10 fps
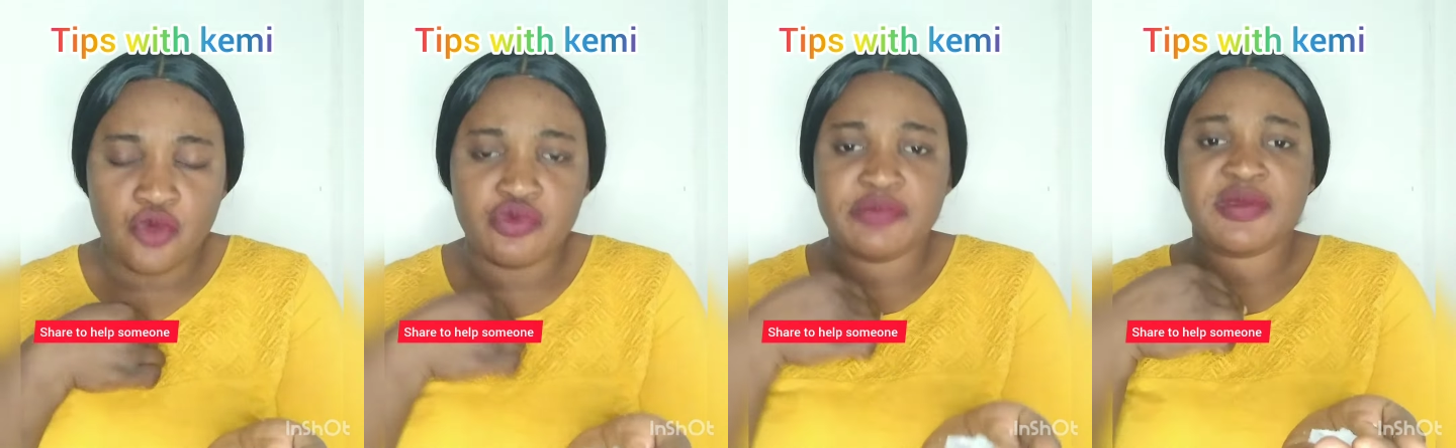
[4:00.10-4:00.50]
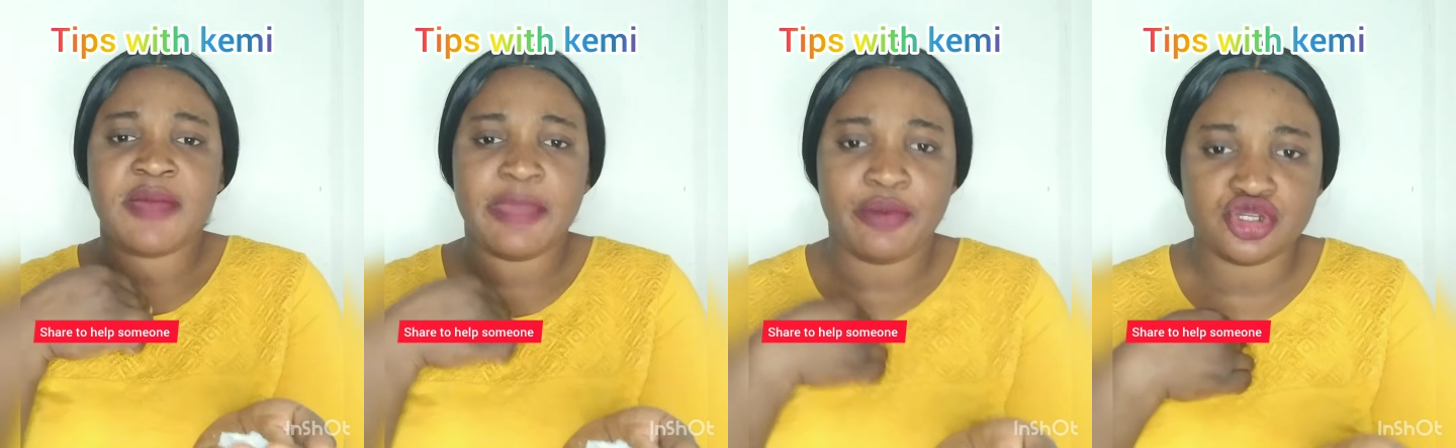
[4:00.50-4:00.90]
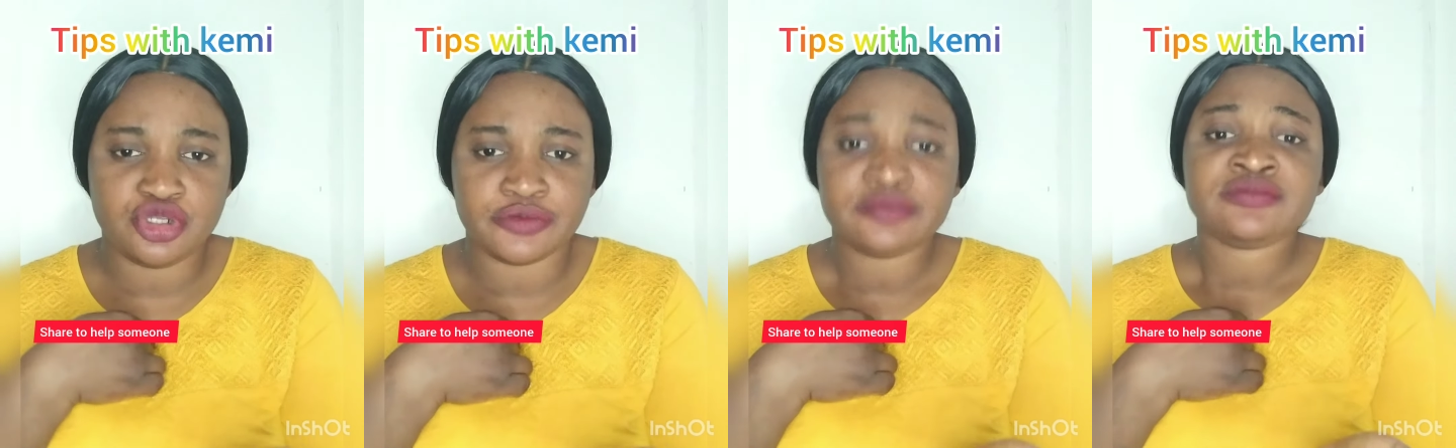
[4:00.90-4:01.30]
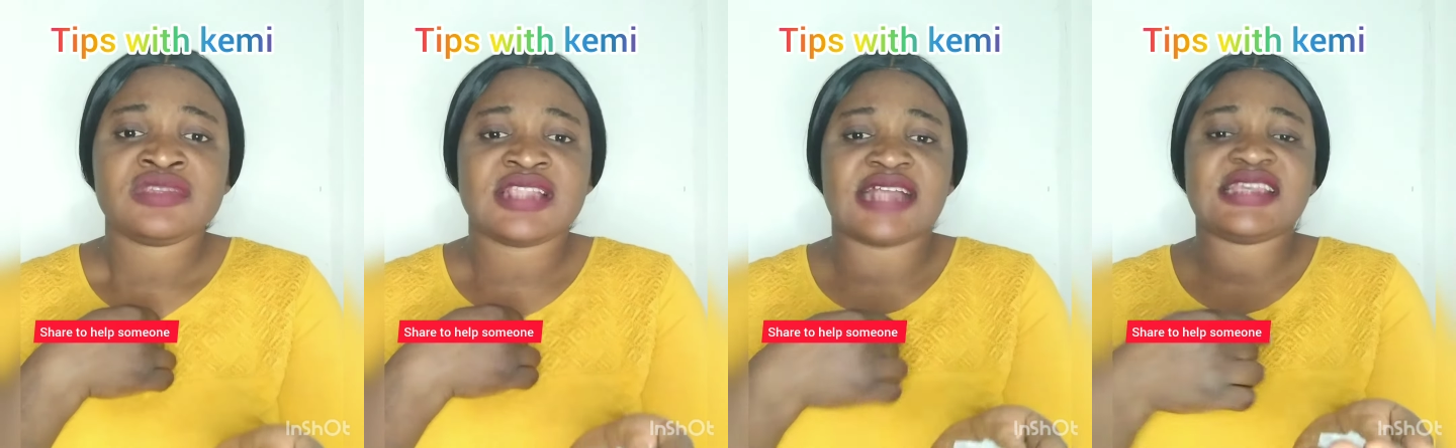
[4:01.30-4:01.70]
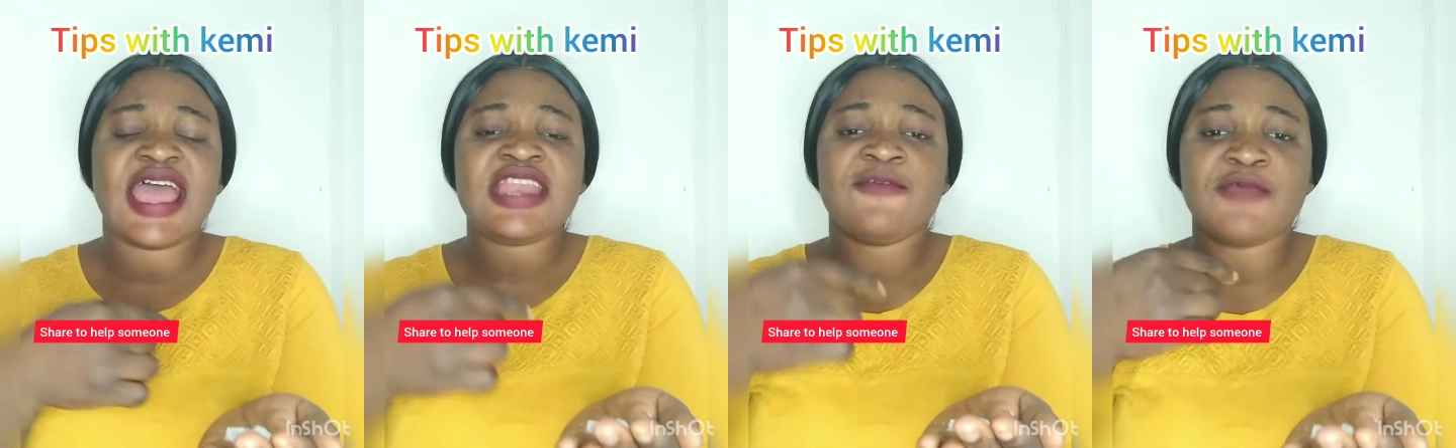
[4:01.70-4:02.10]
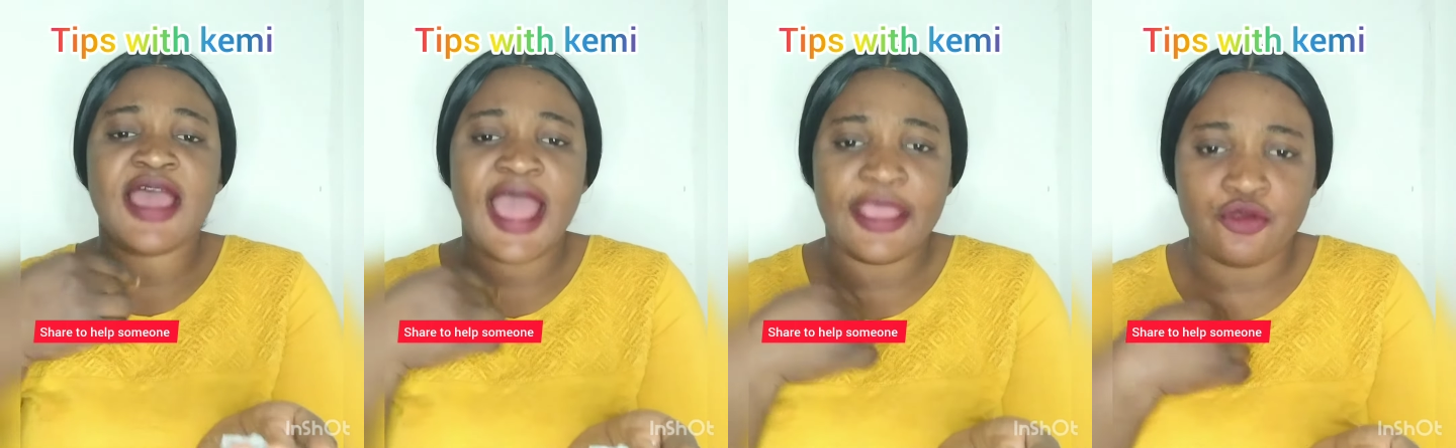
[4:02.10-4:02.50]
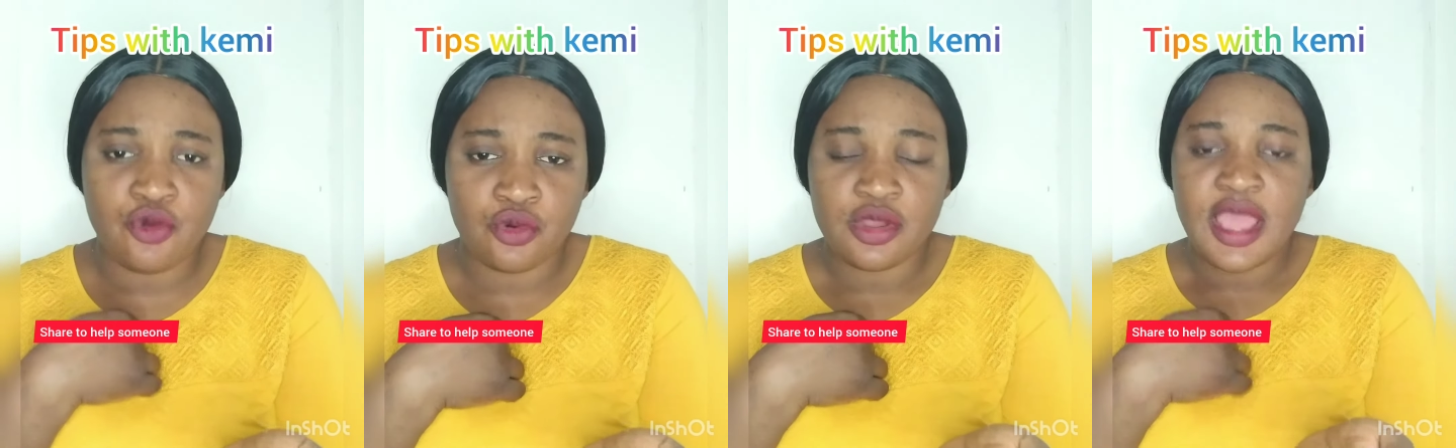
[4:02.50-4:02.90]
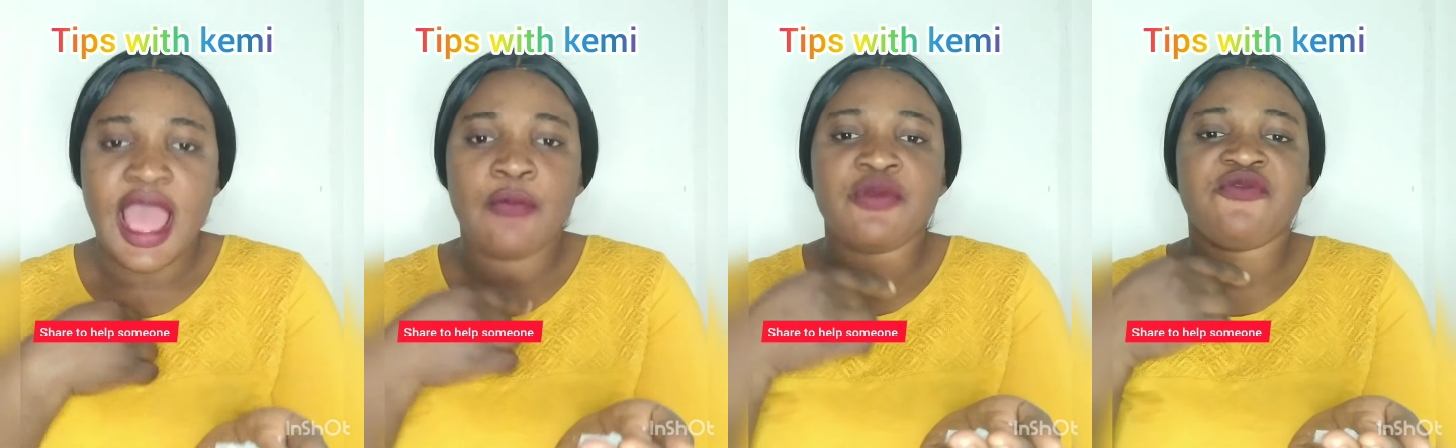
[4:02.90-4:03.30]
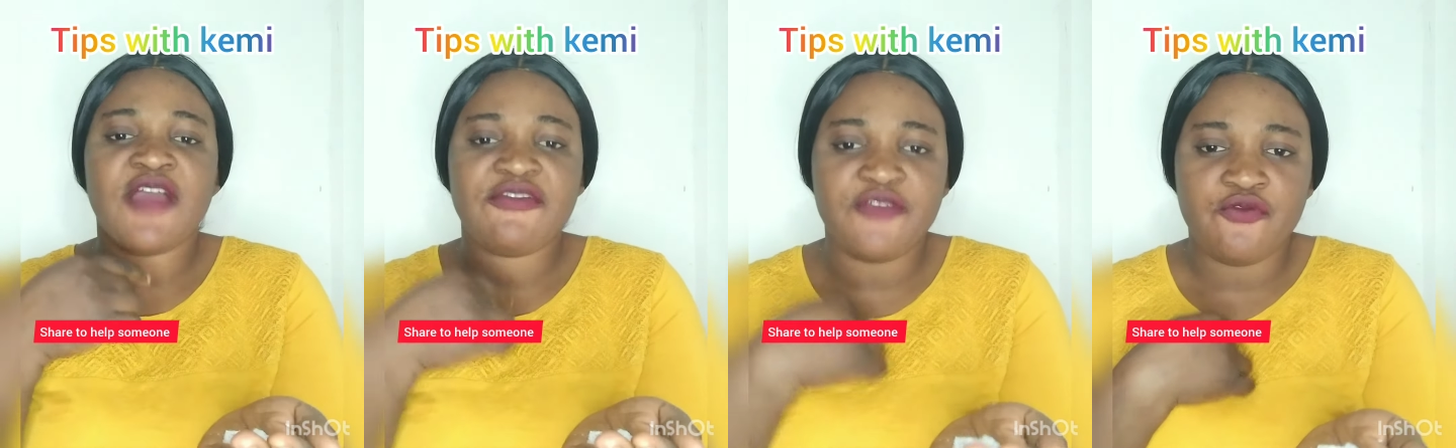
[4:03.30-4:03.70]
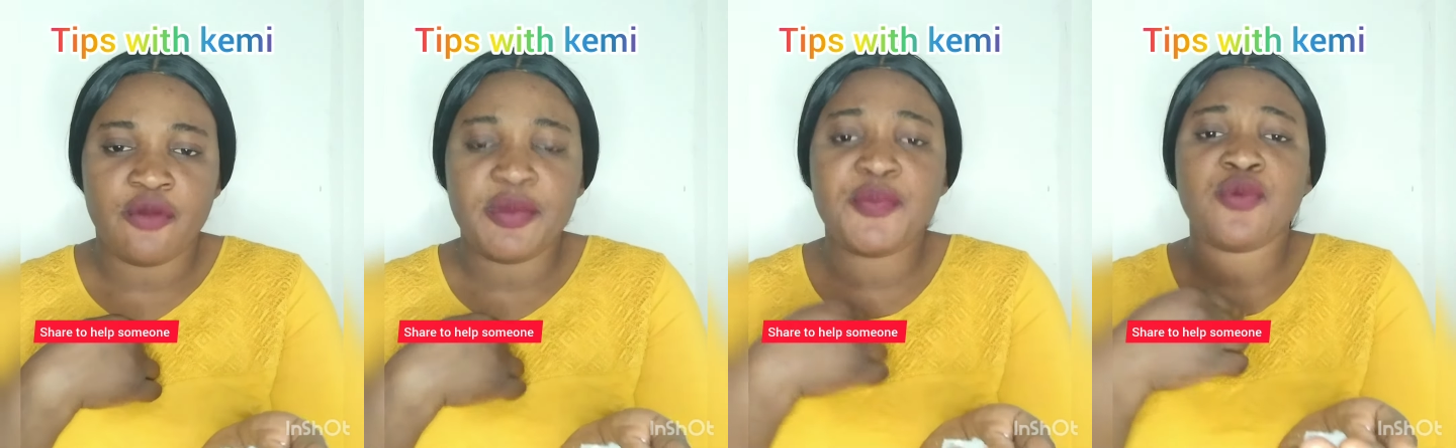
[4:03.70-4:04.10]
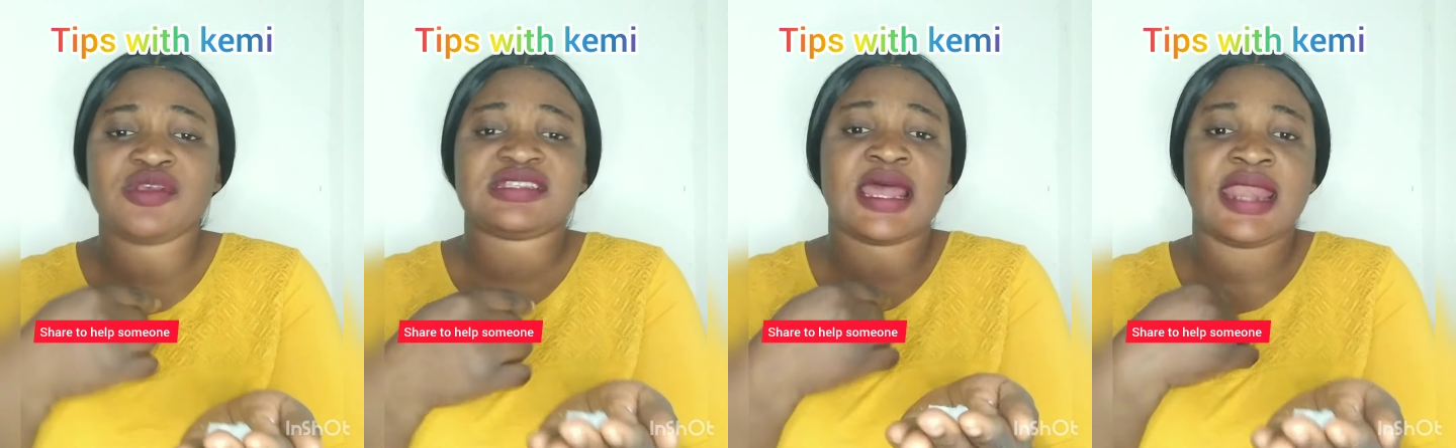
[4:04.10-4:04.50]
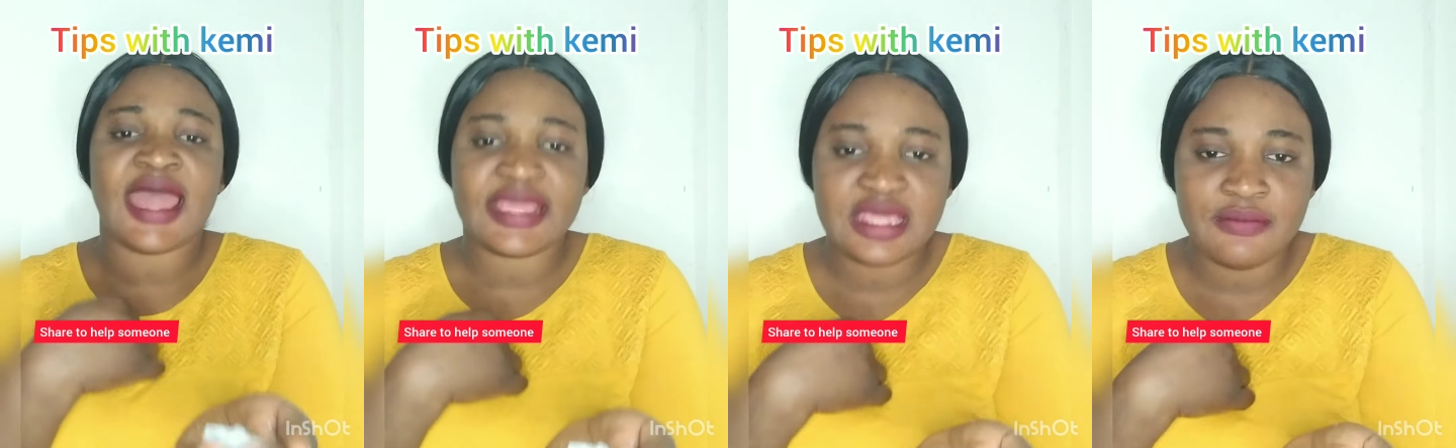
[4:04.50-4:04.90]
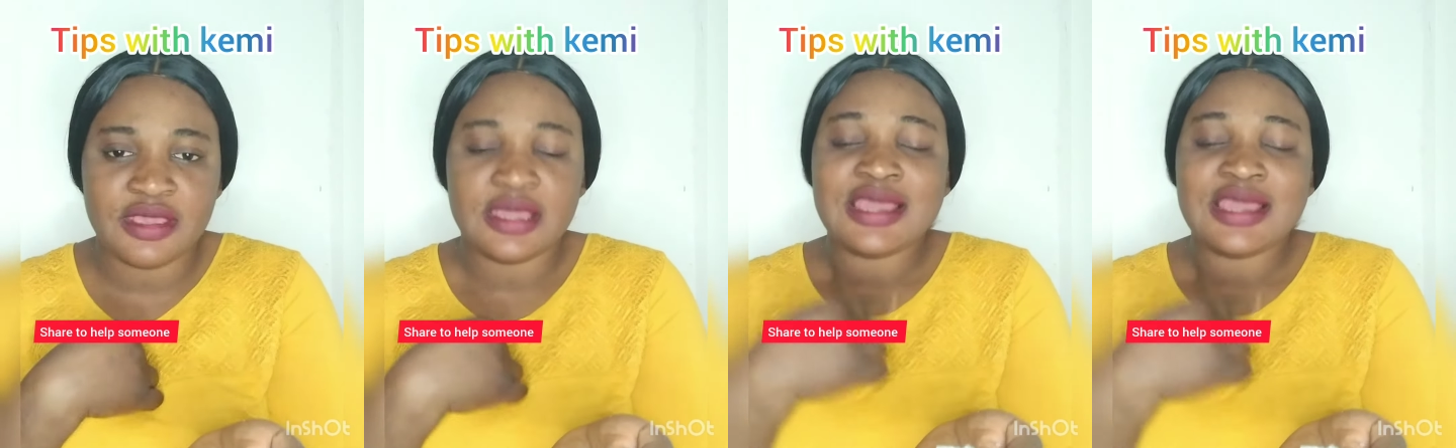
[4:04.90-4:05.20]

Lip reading: will be my portion. That anywhere I go, I will find favor. People will start liking me.